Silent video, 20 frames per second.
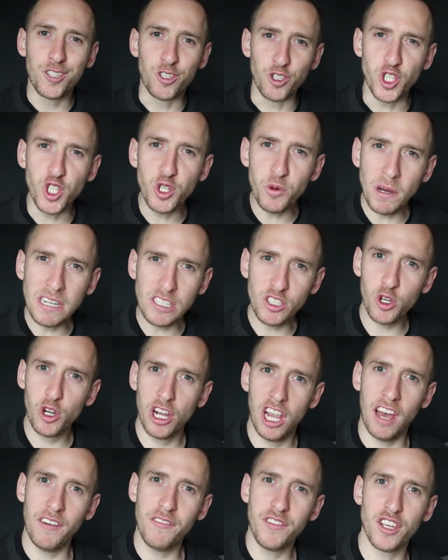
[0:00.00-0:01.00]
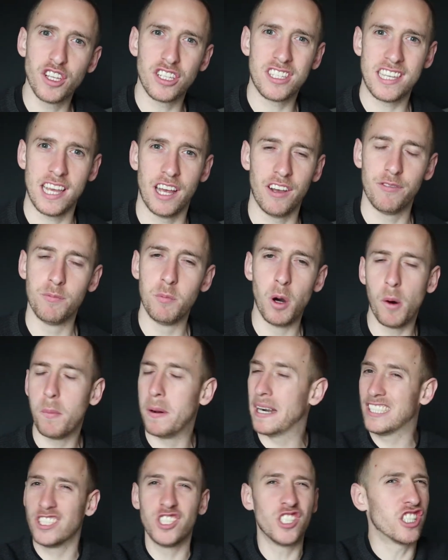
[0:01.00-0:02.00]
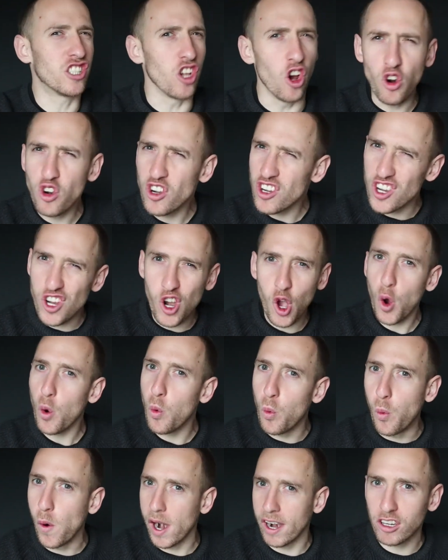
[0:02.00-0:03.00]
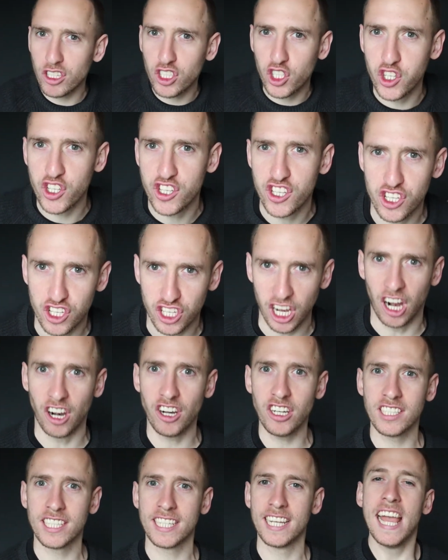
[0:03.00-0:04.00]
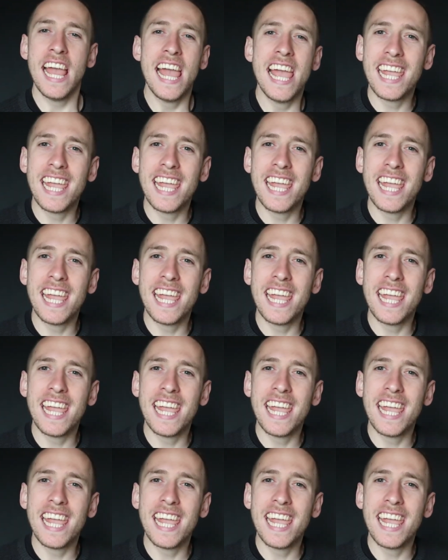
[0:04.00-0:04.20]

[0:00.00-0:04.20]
Do you want to love yourself more but you don't know where to start?